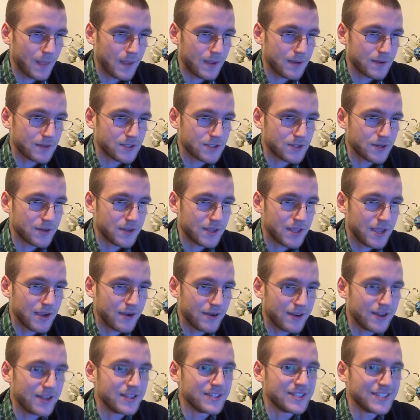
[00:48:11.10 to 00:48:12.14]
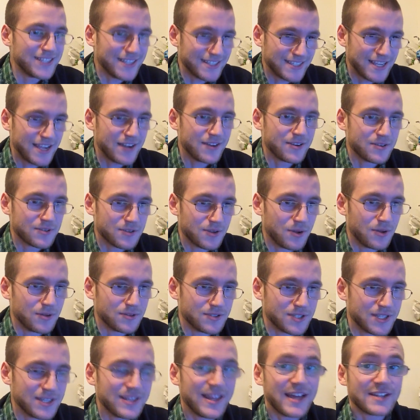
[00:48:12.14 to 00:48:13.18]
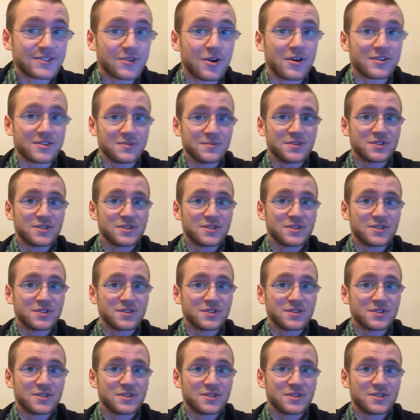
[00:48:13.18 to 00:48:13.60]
I started carrying an EDC at 10 years old. See, that's awesome.